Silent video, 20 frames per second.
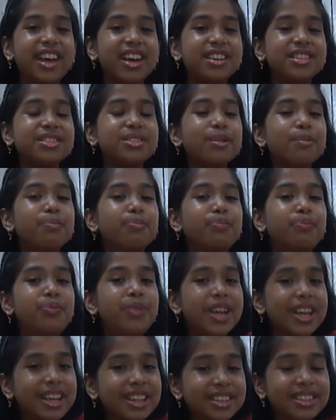So
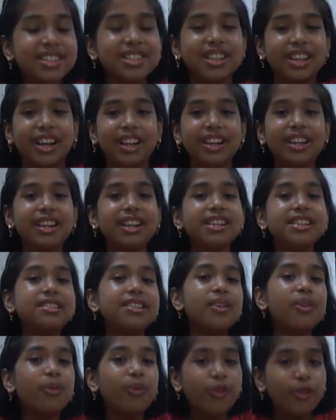brinjal is
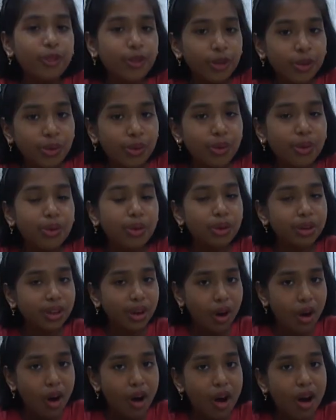a fruit
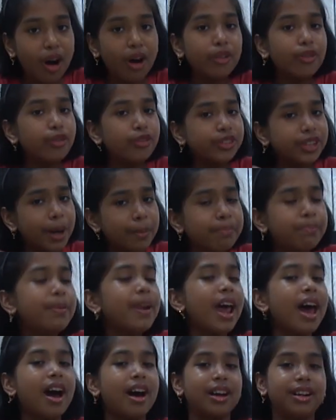of the
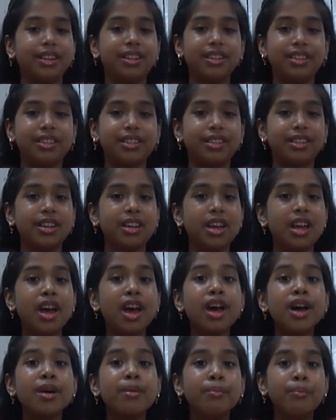plant,
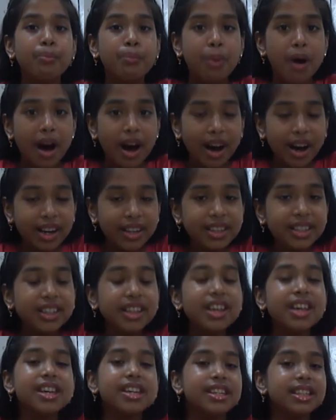but
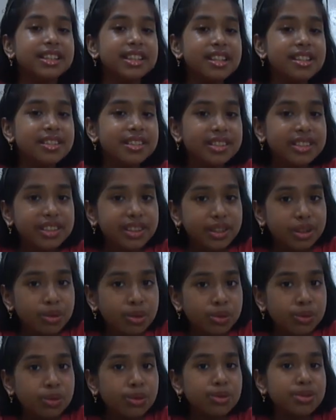it is
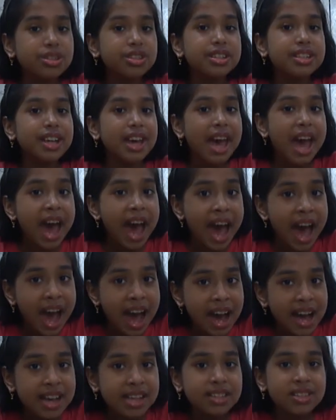used
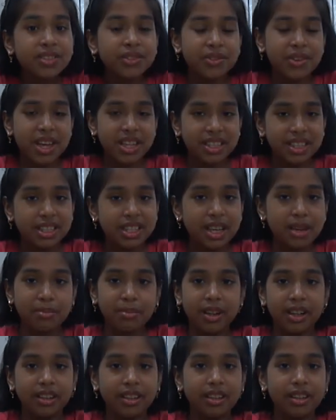as
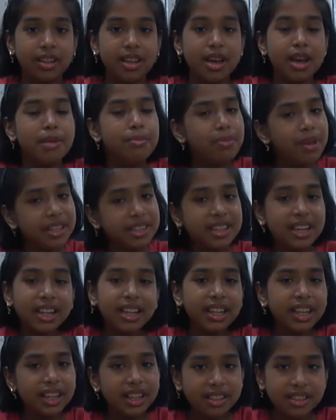vegetable.
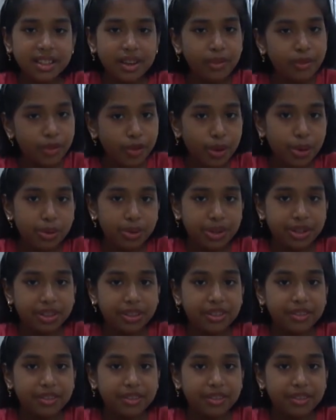Basically it is a fruit.